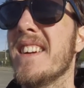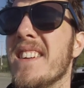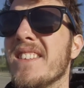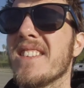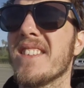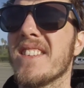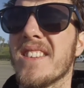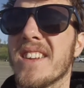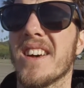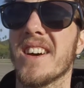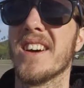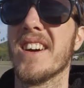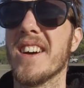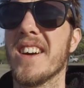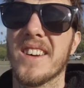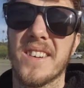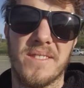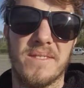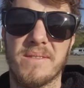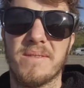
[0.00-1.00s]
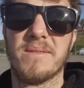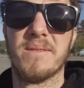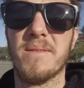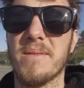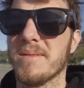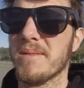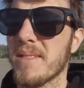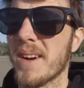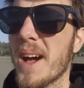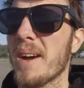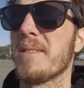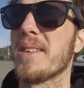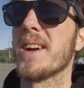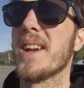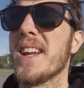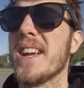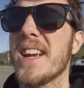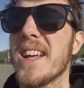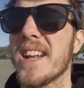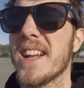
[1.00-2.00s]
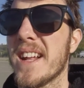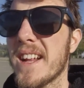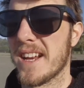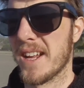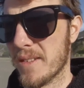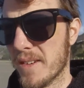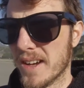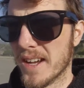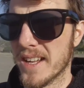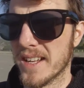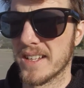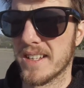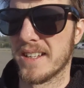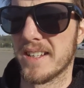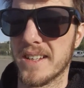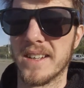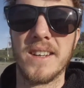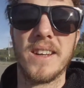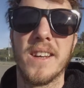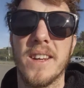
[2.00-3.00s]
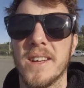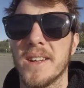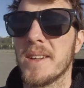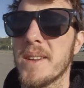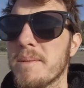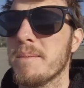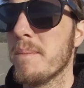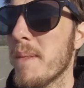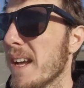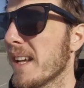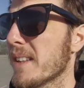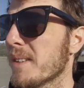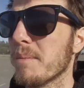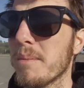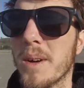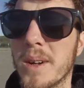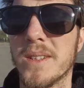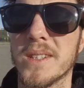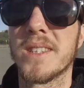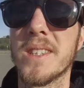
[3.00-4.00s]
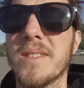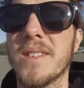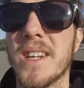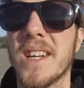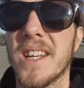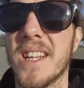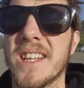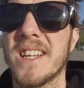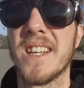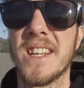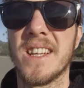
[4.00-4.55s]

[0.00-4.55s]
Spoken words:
So I'm gonna hit it anyway, make the most of it.